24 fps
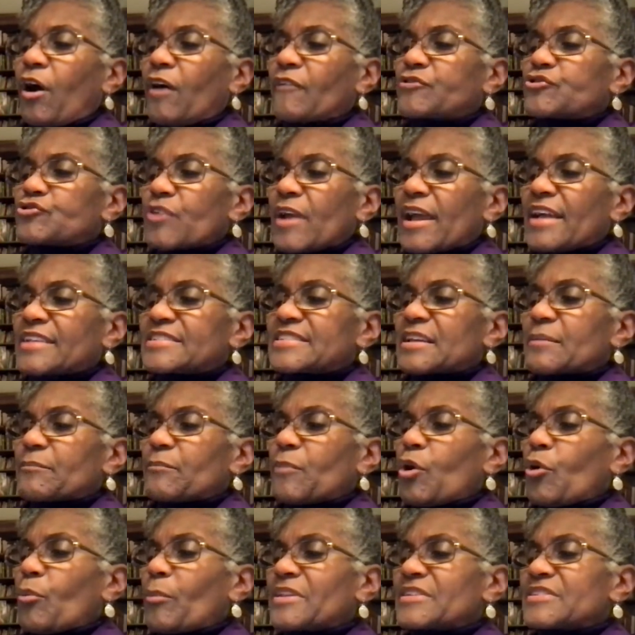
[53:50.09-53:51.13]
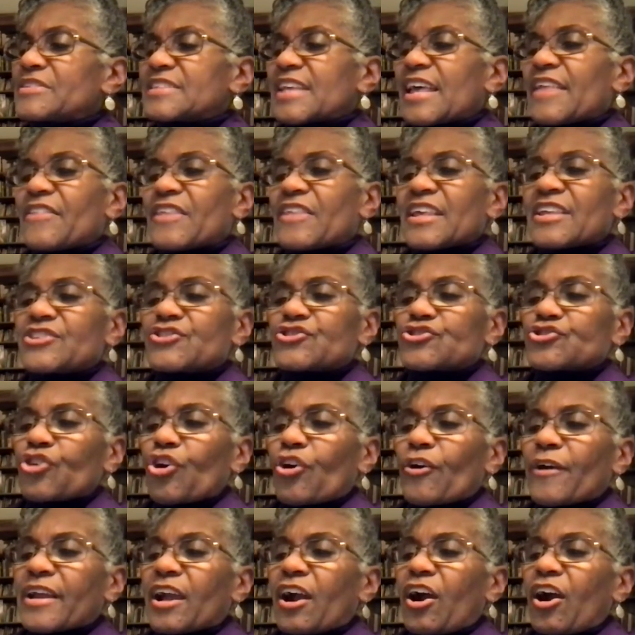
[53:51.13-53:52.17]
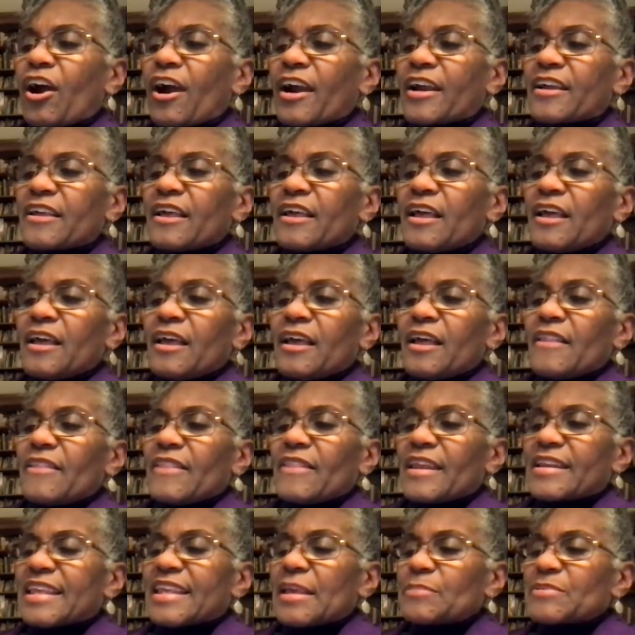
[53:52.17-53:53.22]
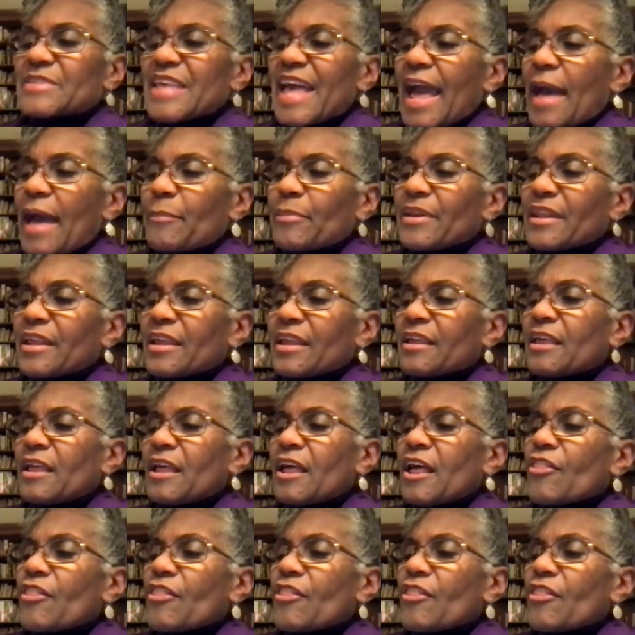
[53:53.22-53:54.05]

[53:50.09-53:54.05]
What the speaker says: of tragic moments and the historic arc that keeps happening.